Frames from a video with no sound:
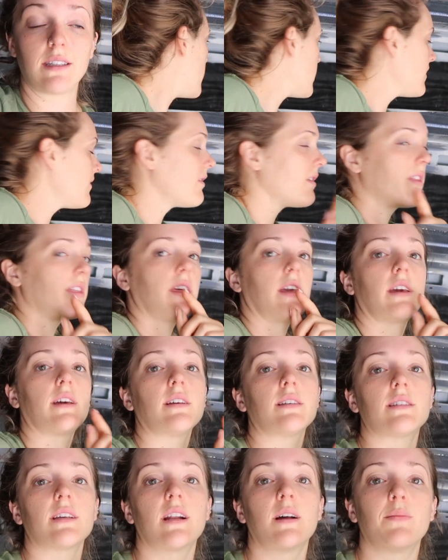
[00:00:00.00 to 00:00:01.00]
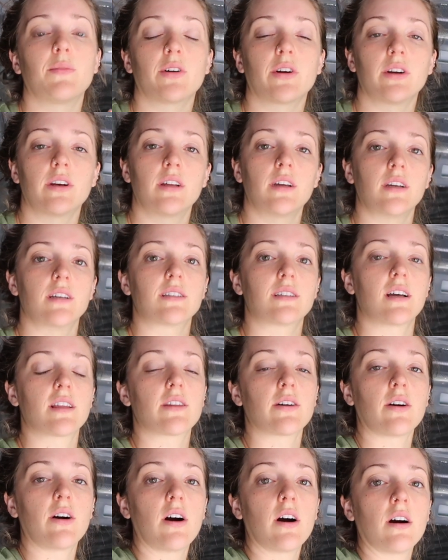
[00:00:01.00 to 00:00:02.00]
One of the things that I'm learning is that
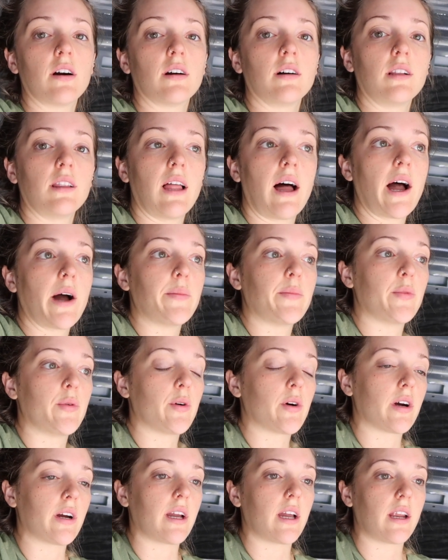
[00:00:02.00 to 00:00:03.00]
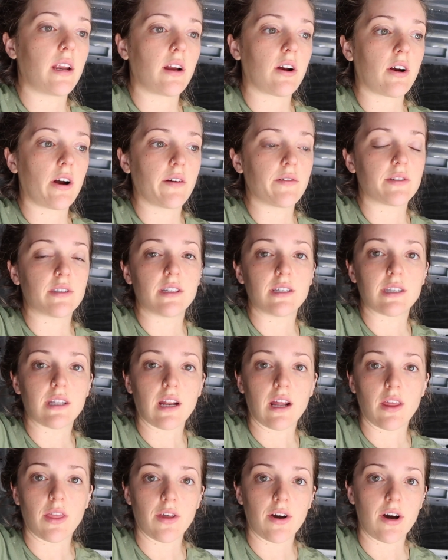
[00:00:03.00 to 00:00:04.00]
there are a lot more hidden crevices than I